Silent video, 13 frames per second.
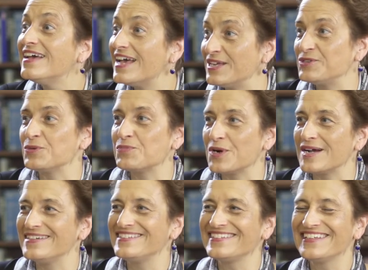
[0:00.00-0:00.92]

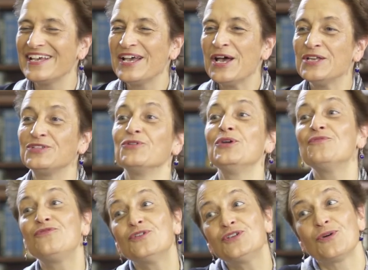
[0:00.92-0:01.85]
enterprise. So
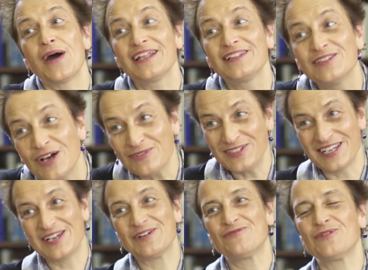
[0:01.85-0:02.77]
Nomfundo, I'd love
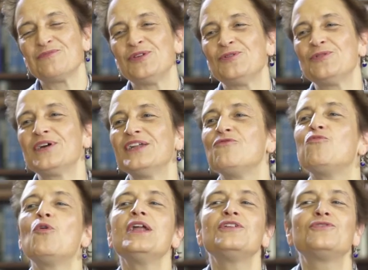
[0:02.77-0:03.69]
to hear from you. Kind of,
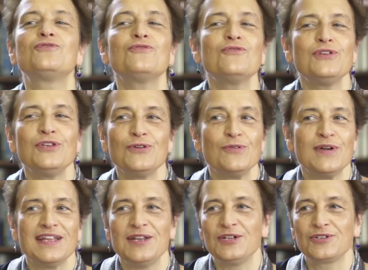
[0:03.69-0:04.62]
what drew you
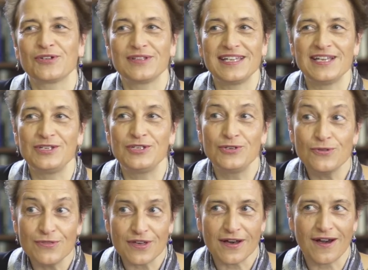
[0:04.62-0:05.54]
initially
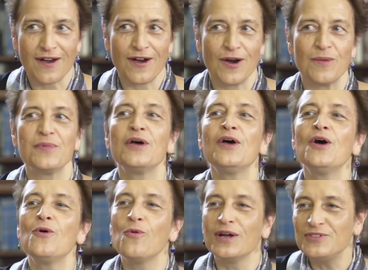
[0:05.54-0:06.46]
to the hub?
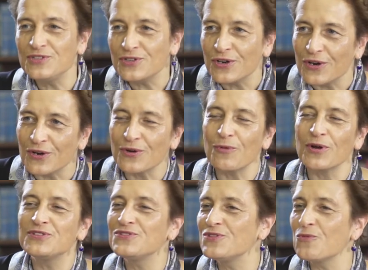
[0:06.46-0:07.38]
What's
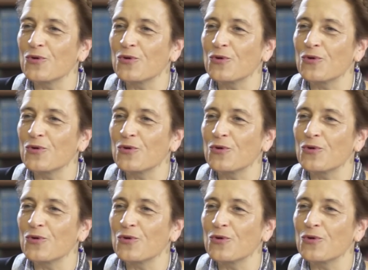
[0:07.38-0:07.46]
the